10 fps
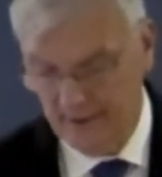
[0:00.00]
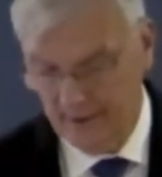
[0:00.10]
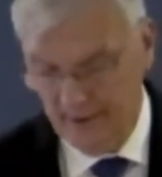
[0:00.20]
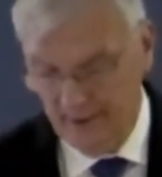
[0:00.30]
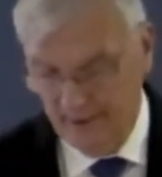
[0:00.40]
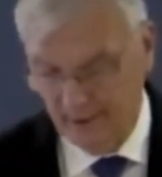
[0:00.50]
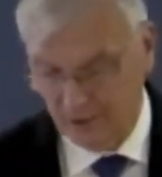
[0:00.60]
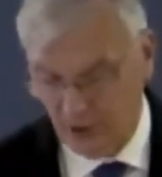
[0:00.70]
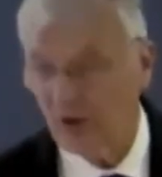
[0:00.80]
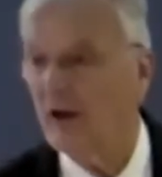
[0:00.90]
Eternal
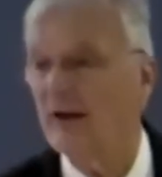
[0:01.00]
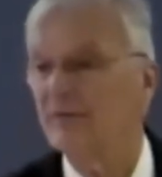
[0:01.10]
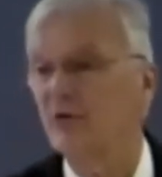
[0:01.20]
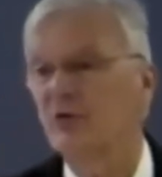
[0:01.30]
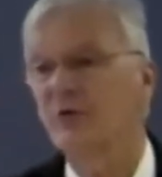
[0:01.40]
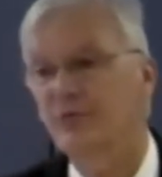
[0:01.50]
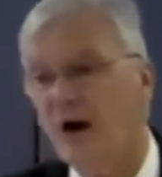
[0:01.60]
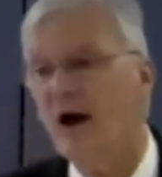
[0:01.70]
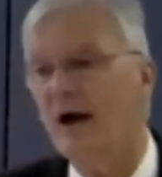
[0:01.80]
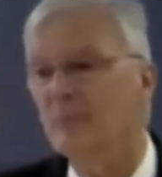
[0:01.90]
life is
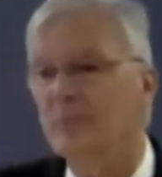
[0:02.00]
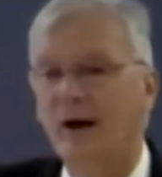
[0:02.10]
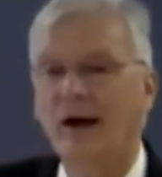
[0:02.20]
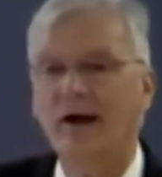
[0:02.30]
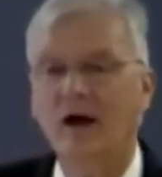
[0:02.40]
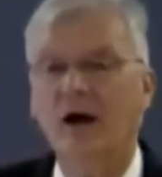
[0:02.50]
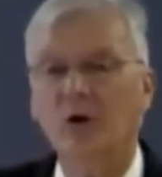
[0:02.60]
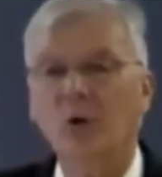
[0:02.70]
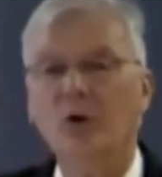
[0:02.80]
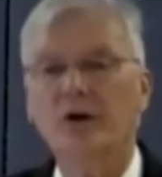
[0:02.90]
defined by our
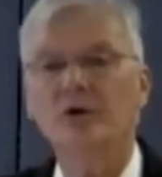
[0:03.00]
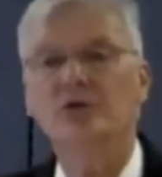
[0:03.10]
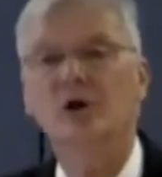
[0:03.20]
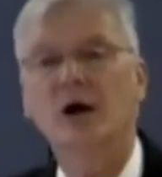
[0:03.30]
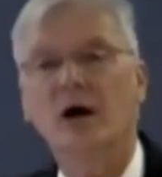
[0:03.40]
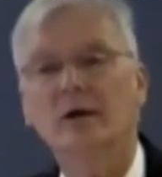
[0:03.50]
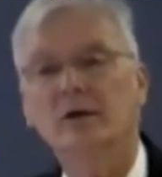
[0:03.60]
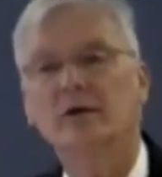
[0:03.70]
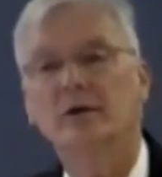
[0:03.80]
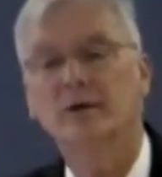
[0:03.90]
Lord in John
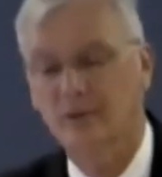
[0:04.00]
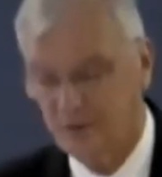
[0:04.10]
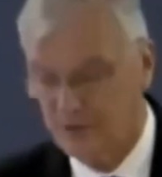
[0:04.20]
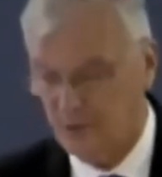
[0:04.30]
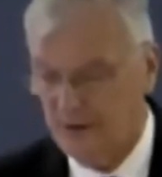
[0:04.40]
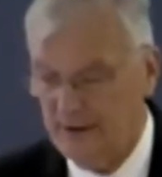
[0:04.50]
17, 3.